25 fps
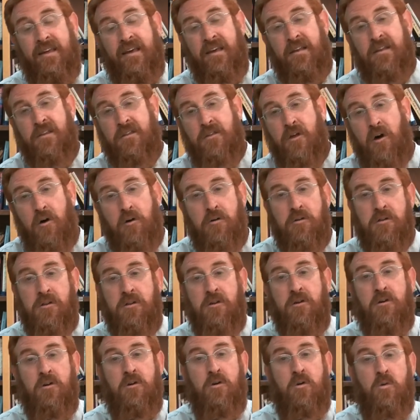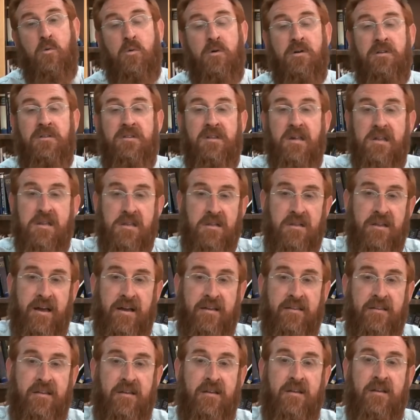It's those who were
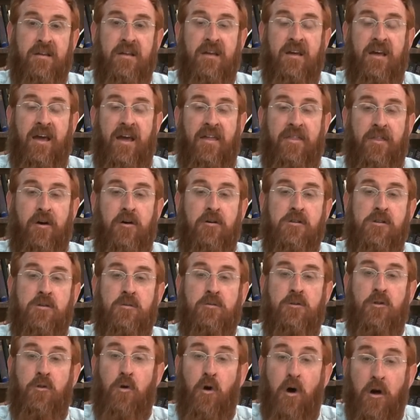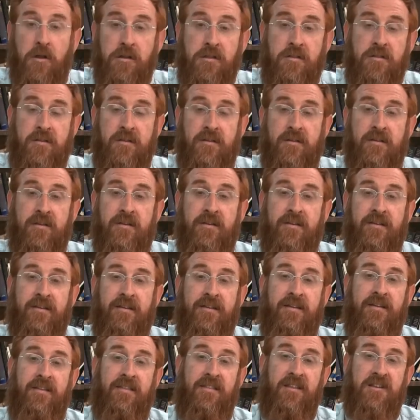diselected and those who lost
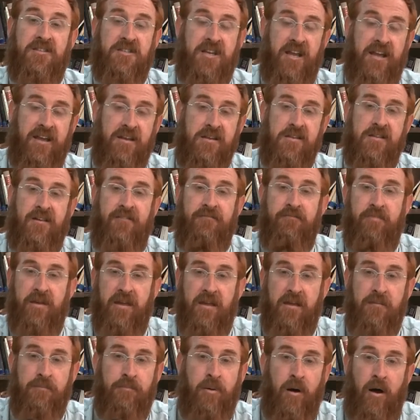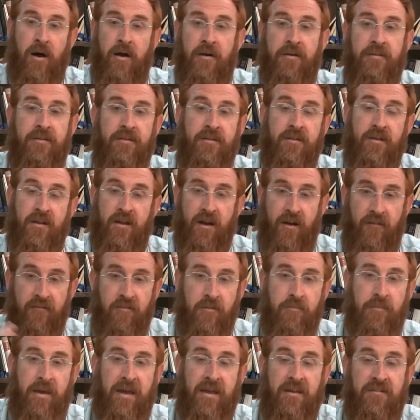the chance of being part of
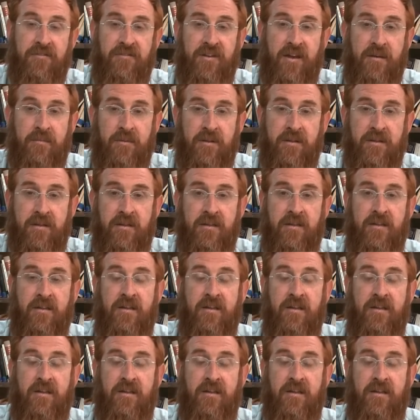the main family.